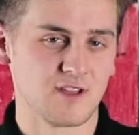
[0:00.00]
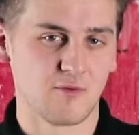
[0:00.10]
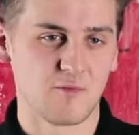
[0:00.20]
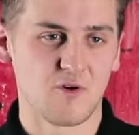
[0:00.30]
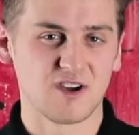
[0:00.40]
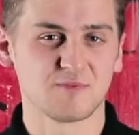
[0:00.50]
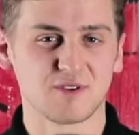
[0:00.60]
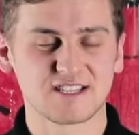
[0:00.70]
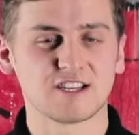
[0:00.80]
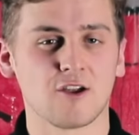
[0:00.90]
over double the price,
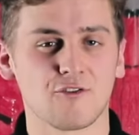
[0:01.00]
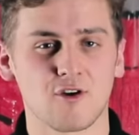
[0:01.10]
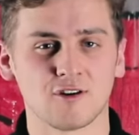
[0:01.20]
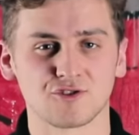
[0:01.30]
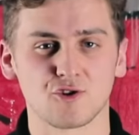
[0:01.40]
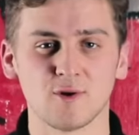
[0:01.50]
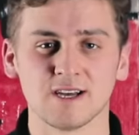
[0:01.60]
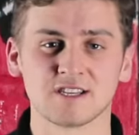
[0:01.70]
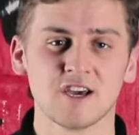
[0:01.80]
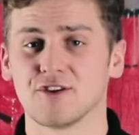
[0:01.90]
but it's still under 100
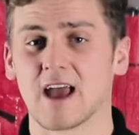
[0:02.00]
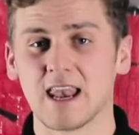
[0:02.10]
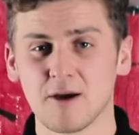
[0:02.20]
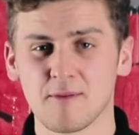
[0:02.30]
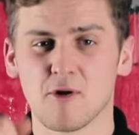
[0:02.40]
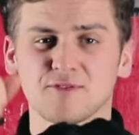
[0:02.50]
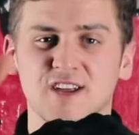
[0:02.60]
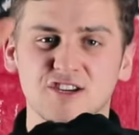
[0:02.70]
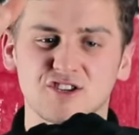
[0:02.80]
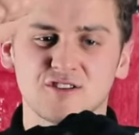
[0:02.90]
quid. You get a little bit more
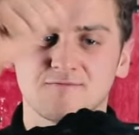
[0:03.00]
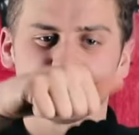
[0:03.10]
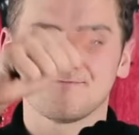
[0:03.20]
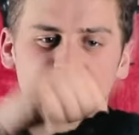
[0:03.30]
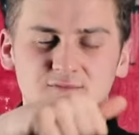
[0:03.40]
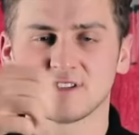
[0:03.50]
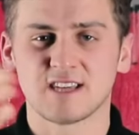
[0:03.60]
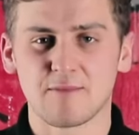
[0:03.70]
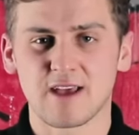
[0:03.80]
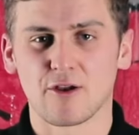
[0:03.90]
protection,
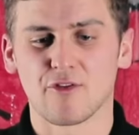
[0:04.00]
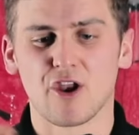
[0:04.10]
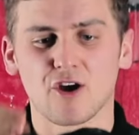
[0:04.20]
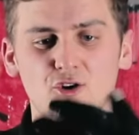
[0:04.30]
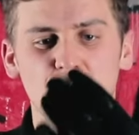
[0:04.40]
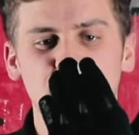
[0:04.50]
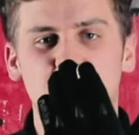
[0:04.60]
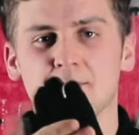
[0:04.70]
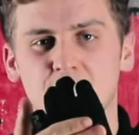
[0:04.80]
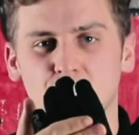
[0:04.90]
same again on the knuckle, but
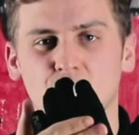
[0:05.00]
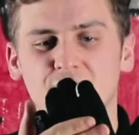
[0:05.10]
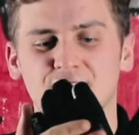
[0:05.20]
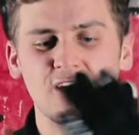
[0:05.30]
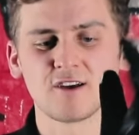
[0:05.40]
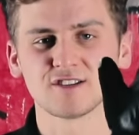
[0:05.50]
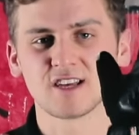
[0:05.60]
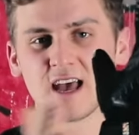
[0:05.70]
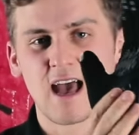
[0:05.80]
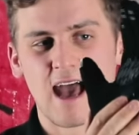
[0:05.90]
you get a bit more on the
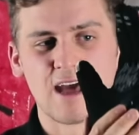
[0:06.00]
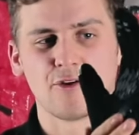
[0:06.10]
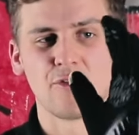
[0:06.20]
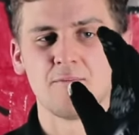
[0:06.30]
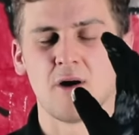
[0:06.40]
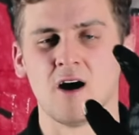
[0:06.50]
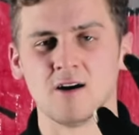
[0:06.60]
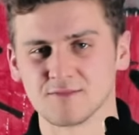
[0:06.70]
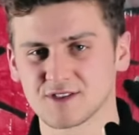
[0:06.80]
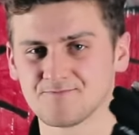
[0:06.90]
fingers and on the
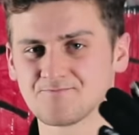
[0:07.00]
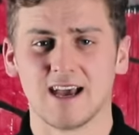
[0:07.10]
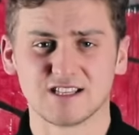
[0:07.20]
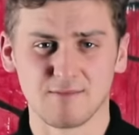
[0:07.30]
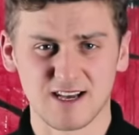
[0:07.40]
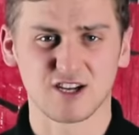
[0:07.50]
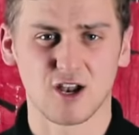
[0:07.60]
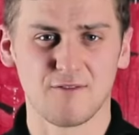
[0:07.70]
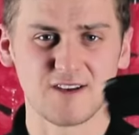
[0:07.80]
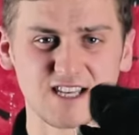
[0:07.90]
palms. It's a mesh
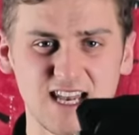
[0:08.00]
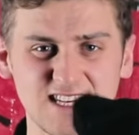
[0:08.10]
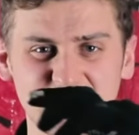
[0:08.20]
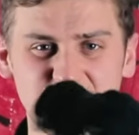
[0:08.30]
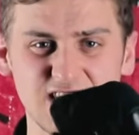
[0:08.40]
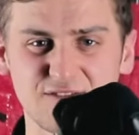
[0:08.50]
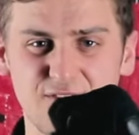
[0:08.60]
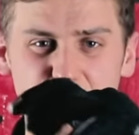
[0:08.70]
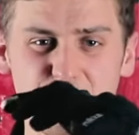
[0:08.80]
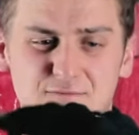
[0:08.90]
glove, it's elastic, it's
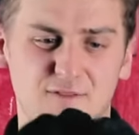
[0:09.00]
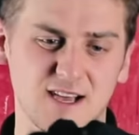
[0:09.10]
very